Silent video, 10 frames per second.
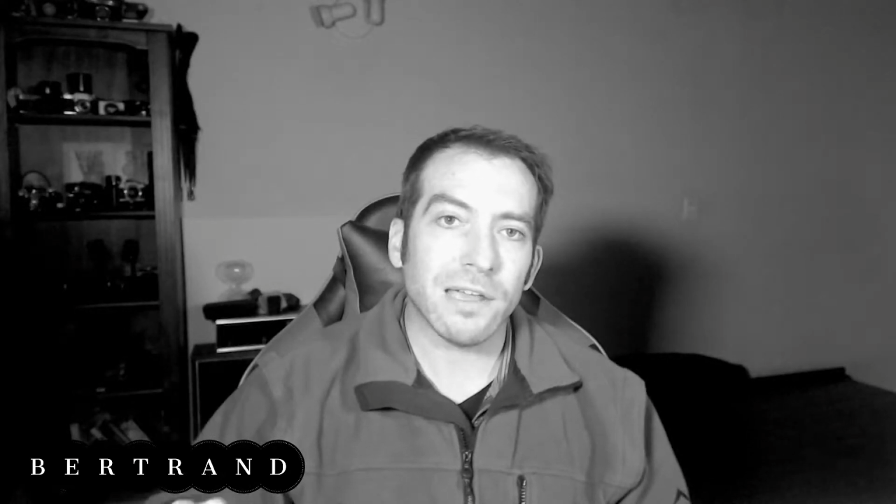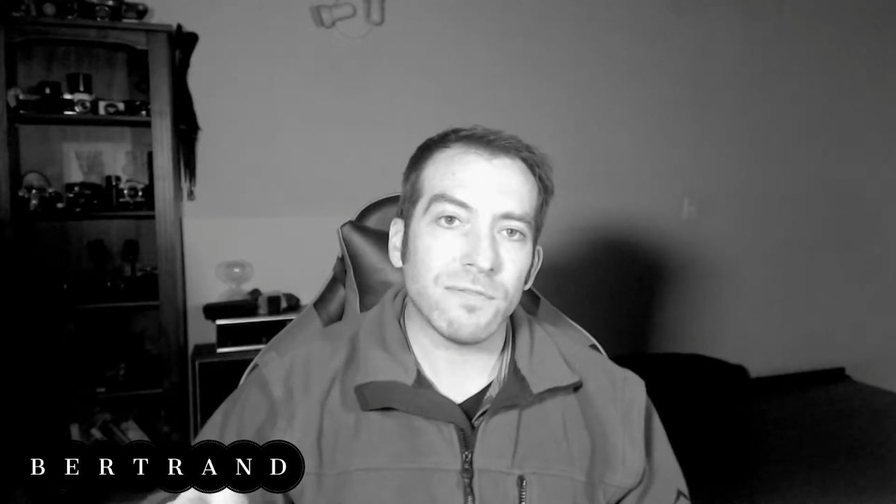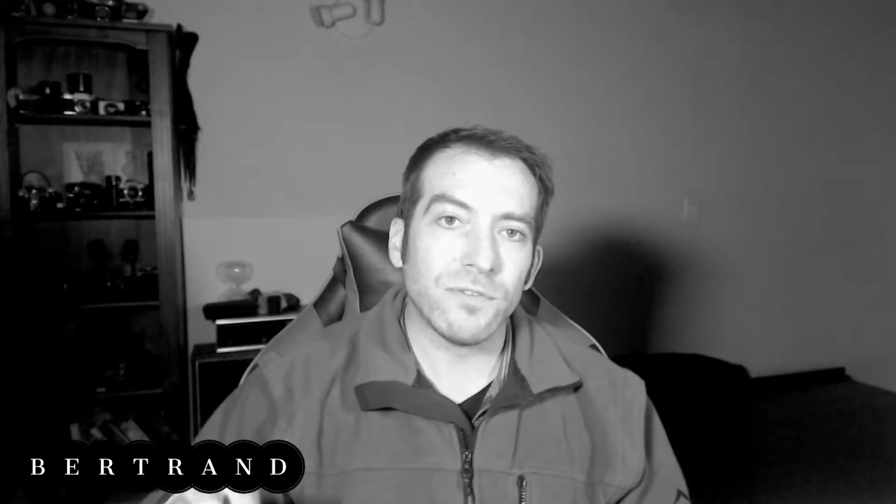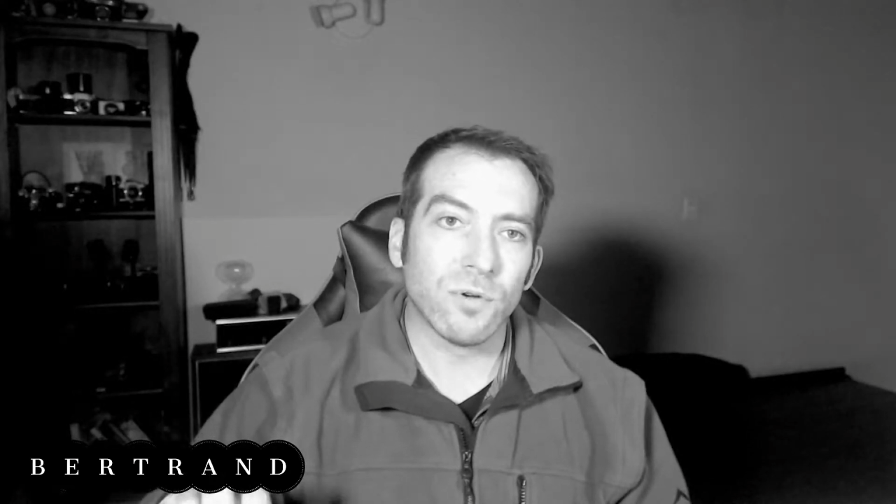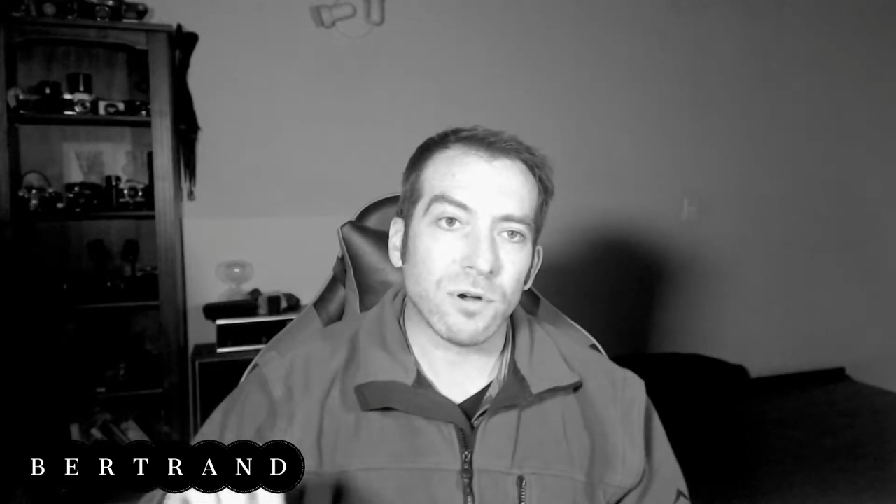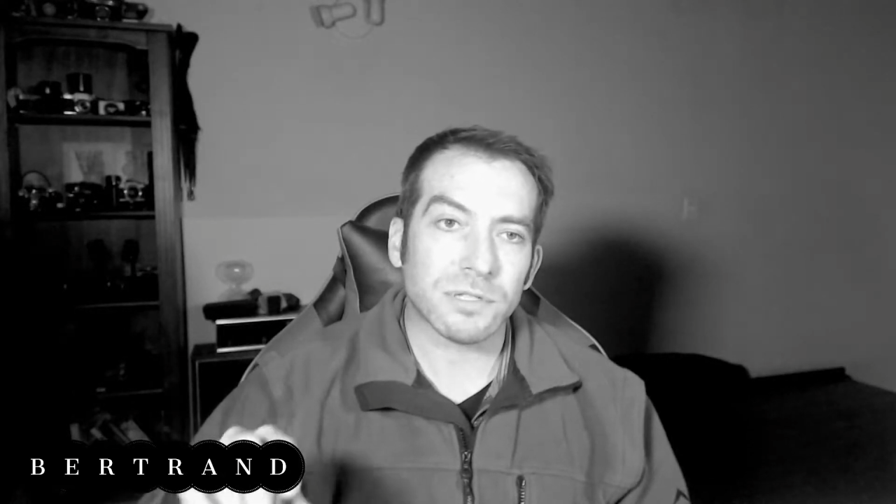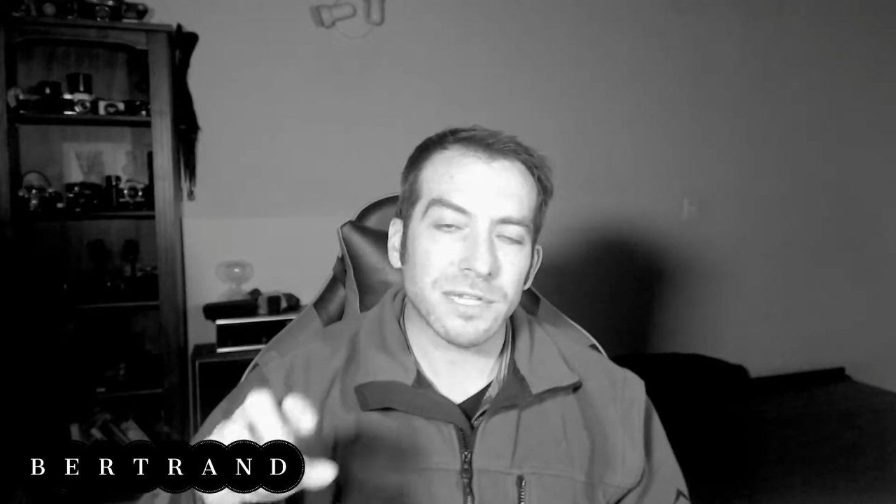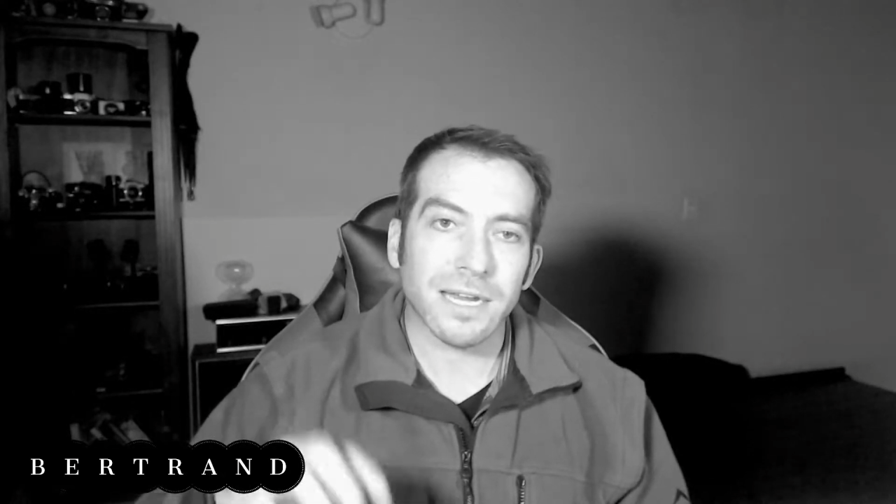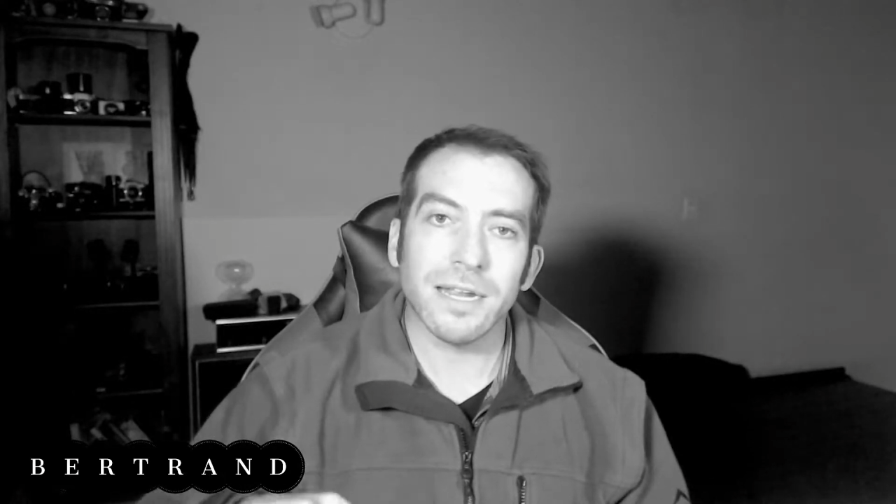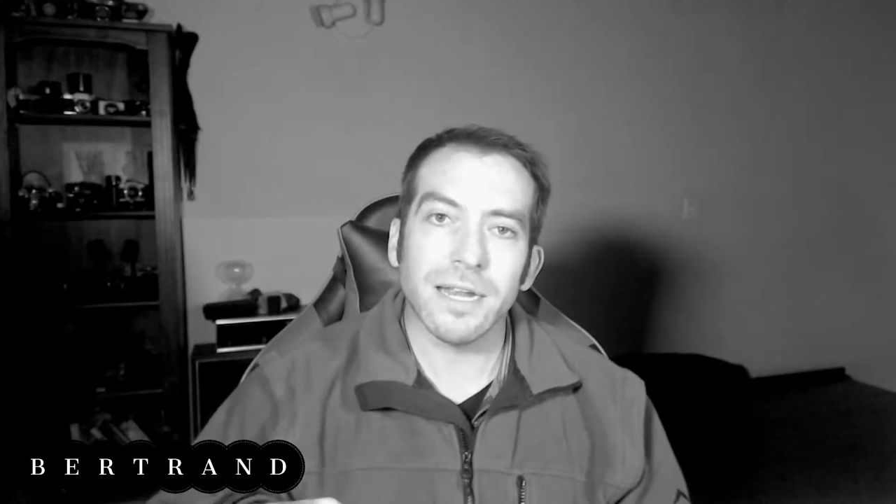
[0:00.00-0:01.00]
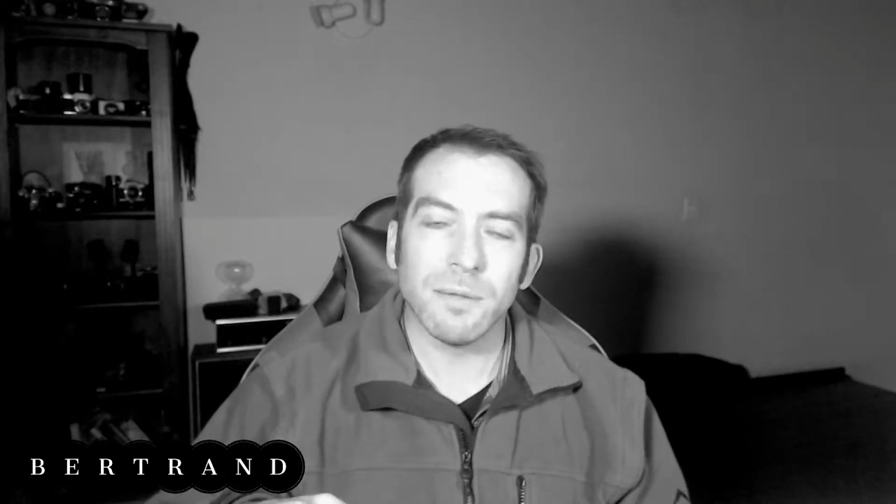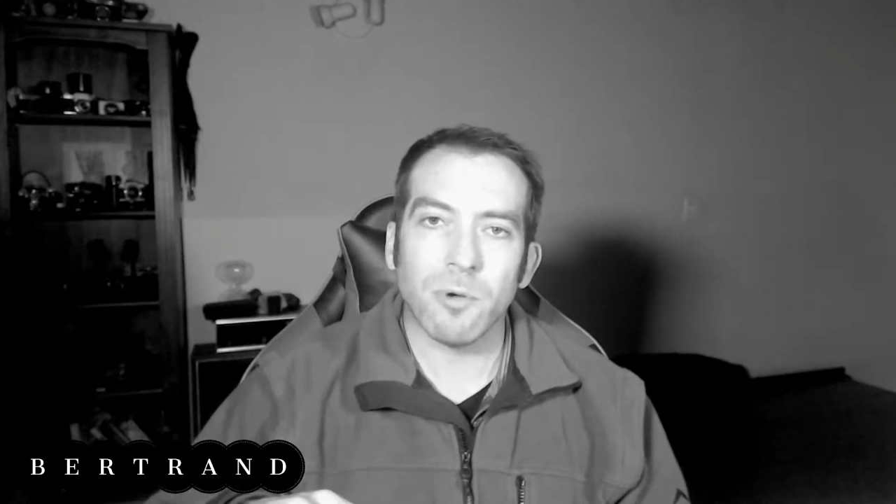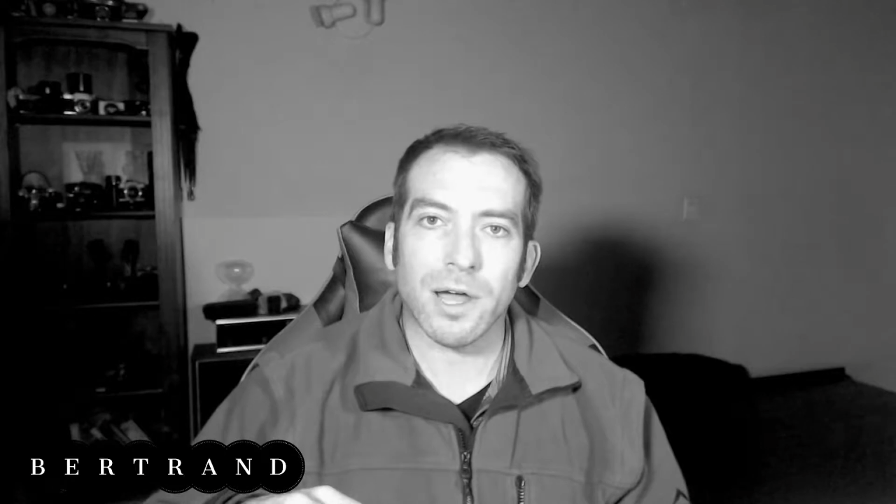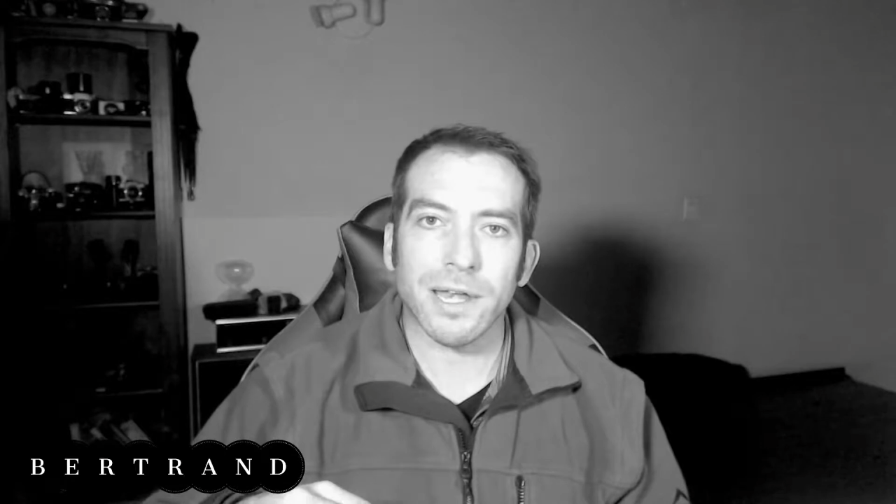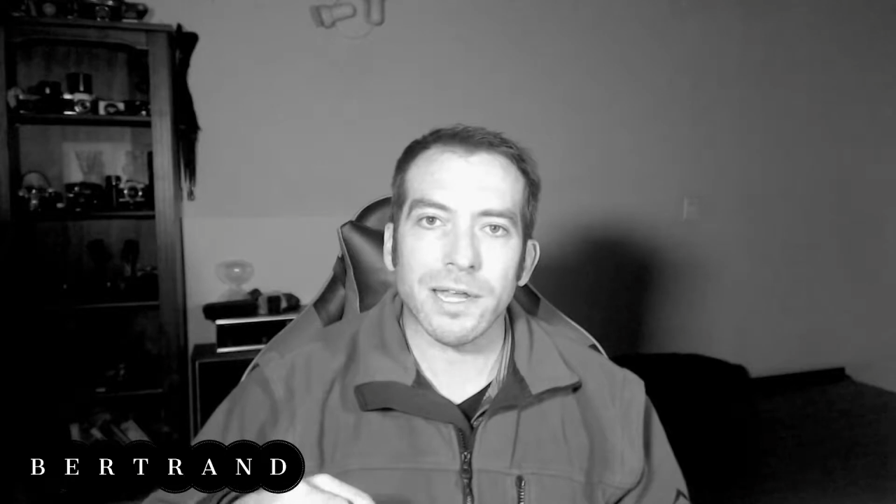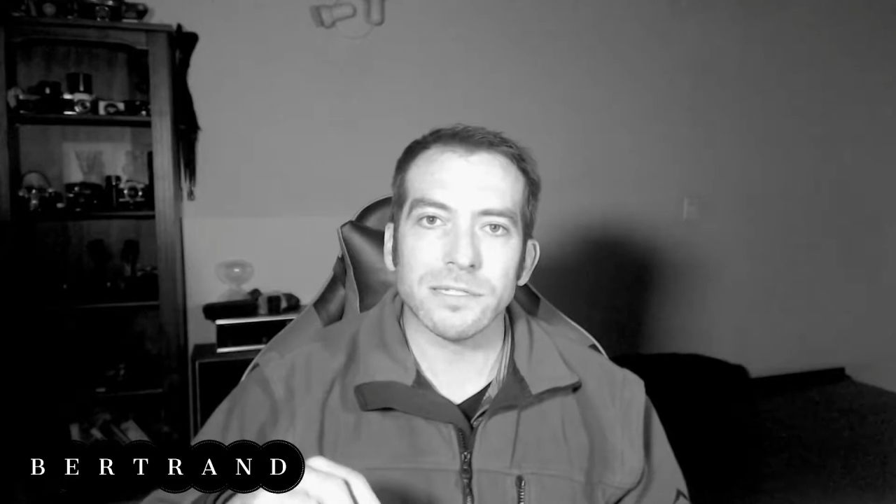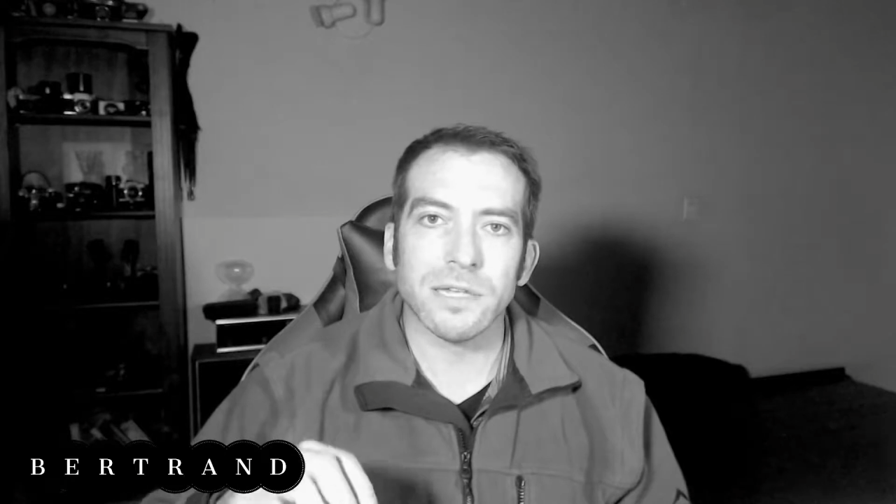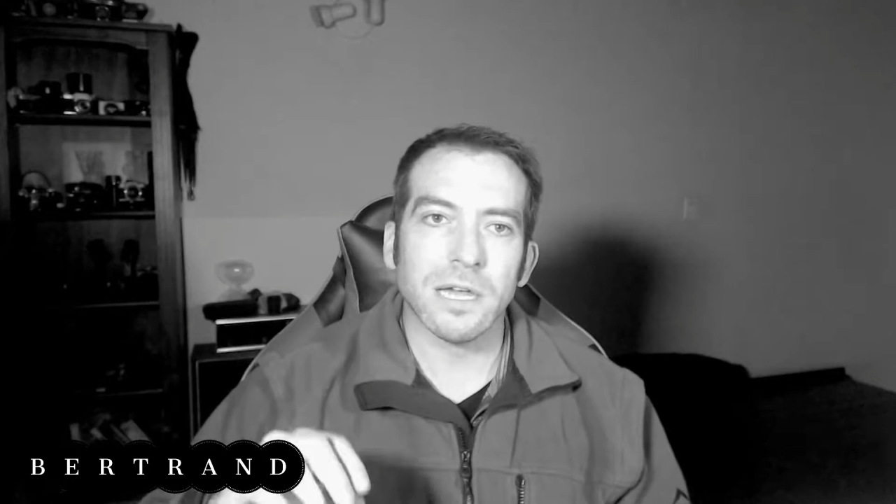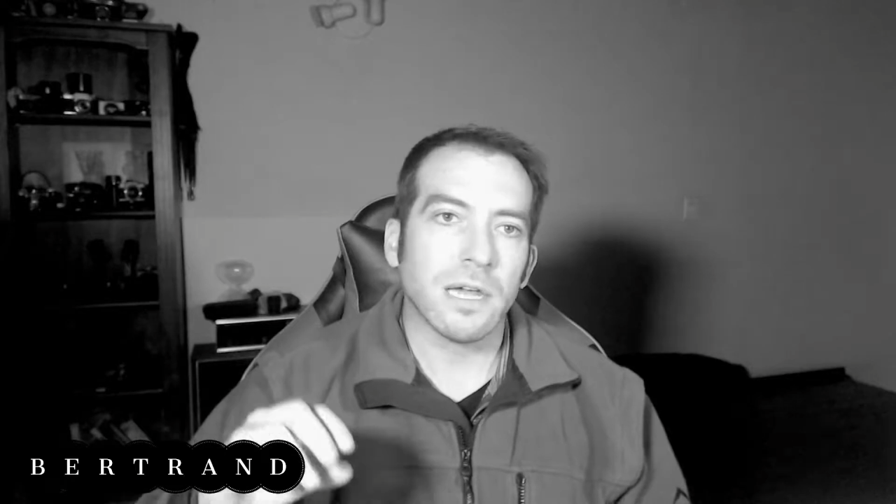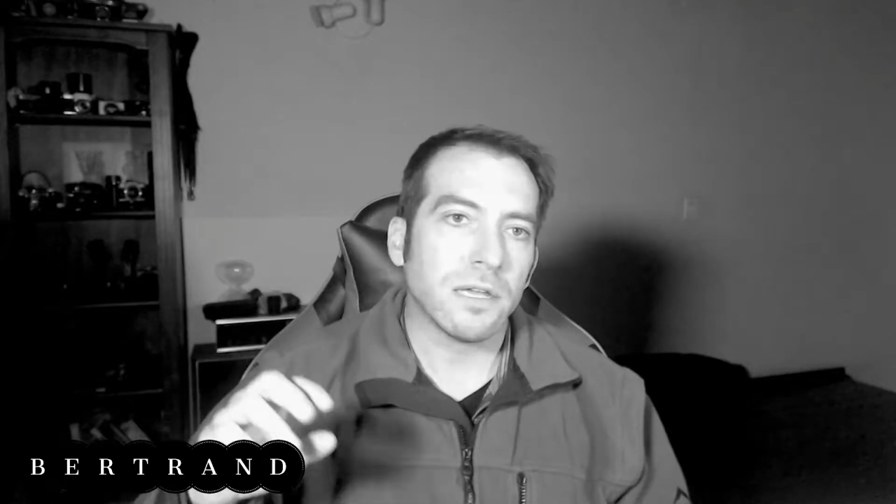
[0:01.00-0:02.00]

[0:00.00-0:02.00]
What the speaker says: if you are technically minded,